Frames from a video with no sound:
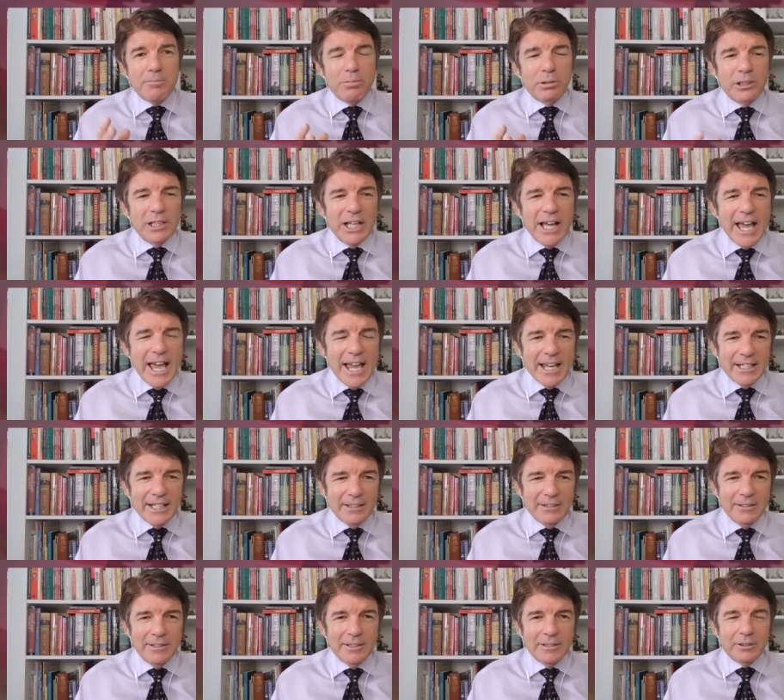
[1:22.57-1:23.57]

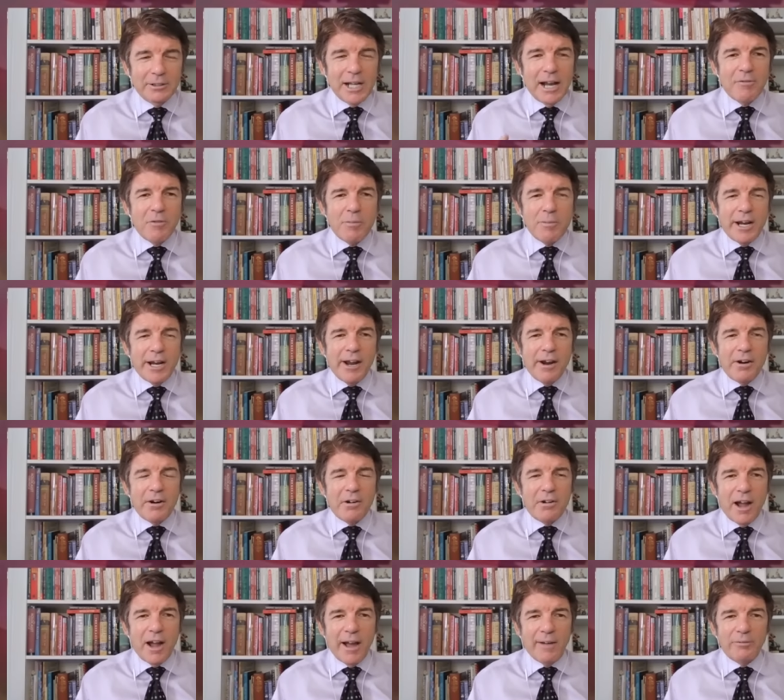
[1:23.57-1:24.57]
plane, government
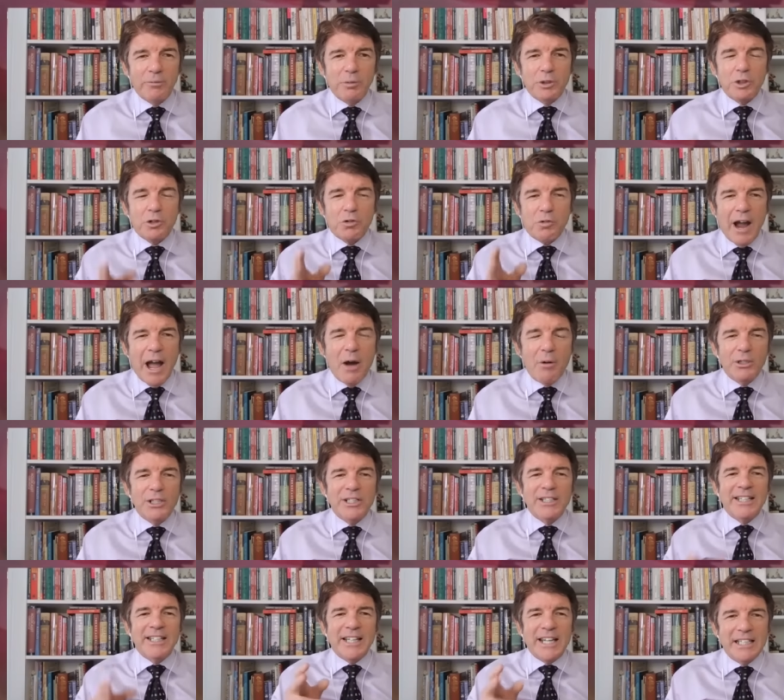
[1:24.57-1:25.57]
aircraft, was
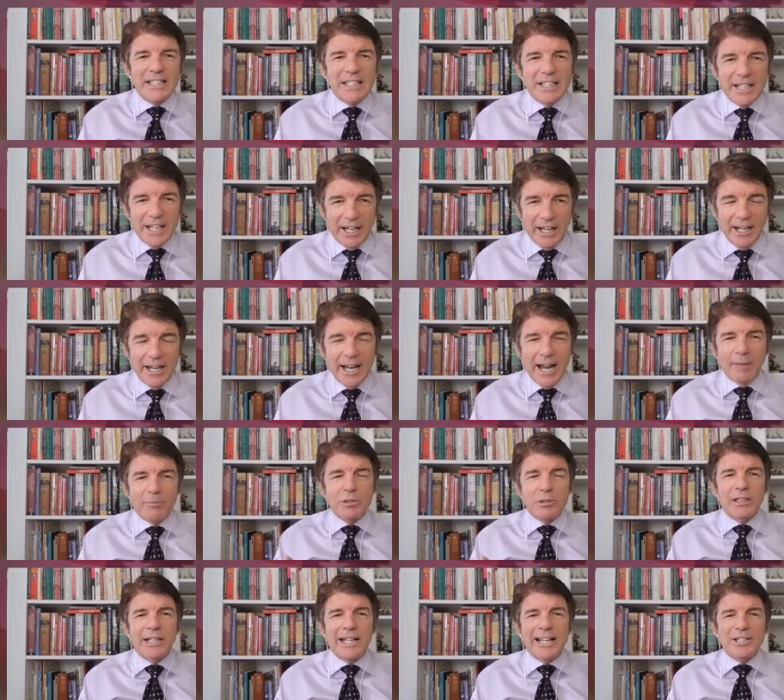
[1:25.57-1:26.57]
grounded in India
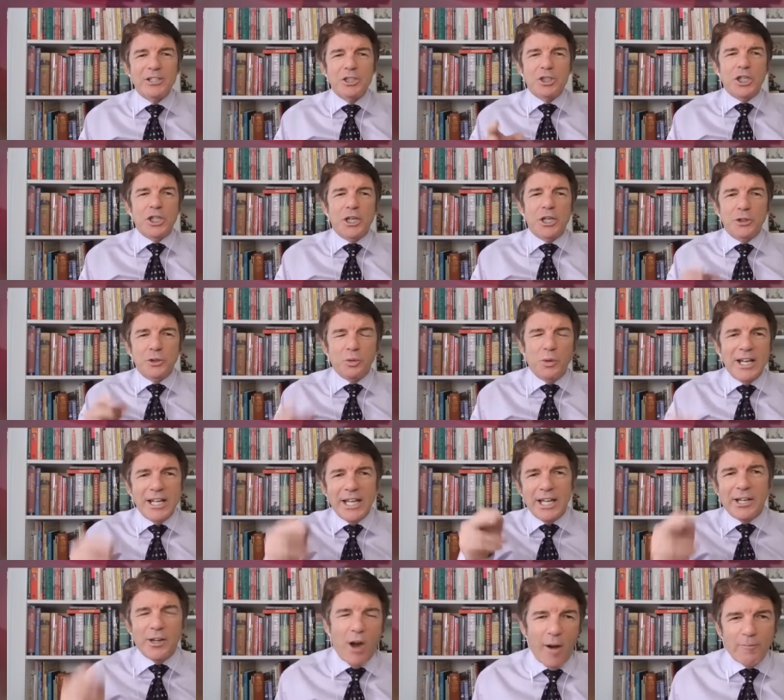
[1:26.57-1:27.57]
after the last G
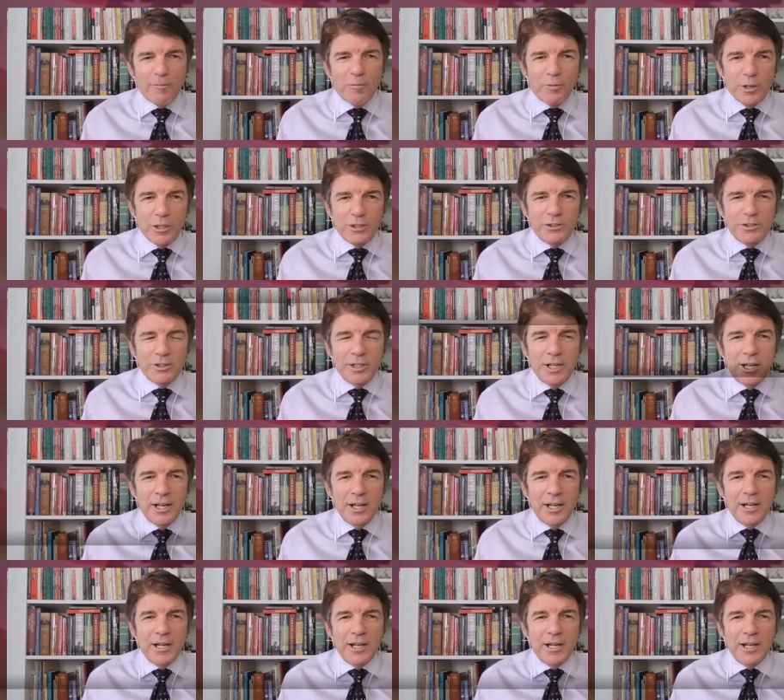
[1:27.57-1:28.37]
twenty conference,